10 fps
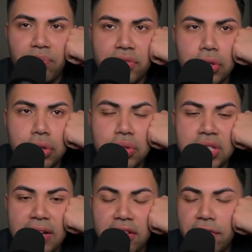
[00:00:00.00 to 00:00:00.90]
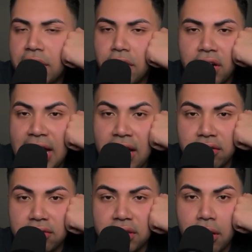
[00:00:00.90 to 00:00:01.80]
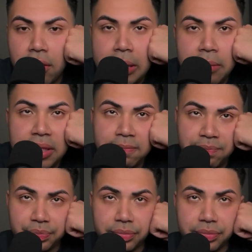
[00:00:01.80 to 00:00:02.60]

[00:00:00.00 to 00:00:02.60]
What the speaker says: So you just have to figure it out. You know what I mean?